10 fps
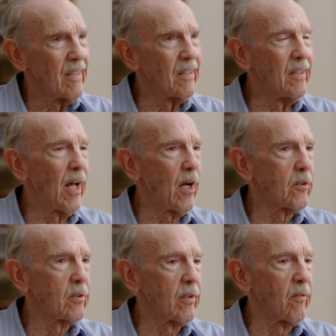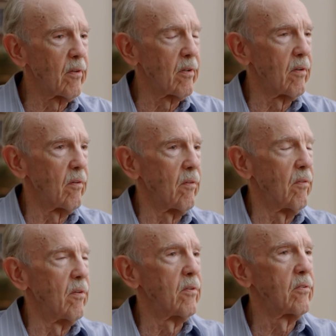denouncing the
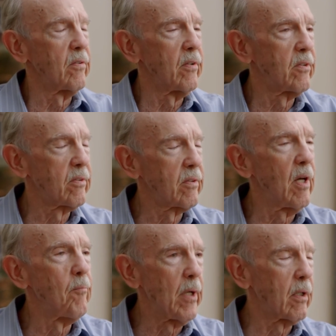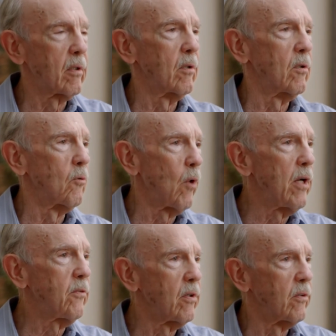systemic
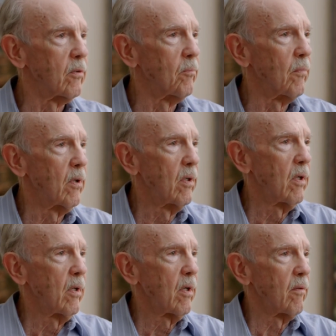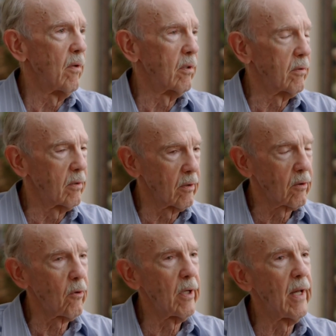racism that
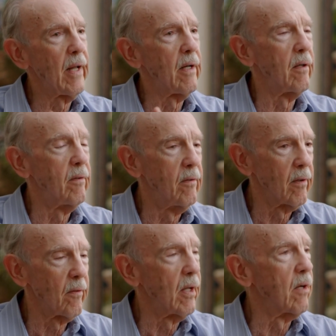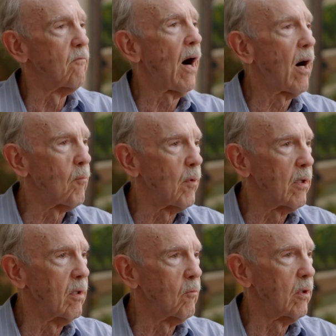created the
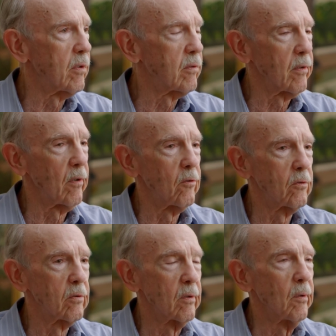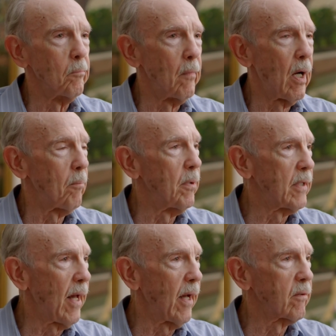environment in which those mob
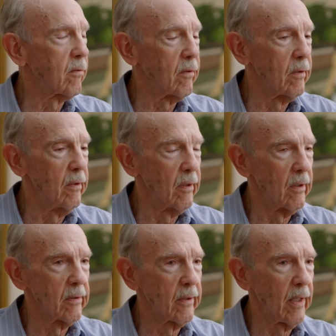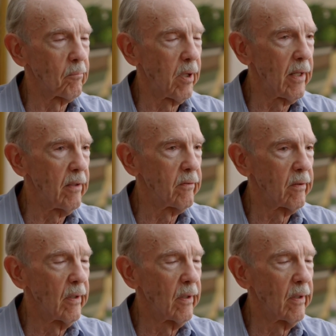attacks could take place.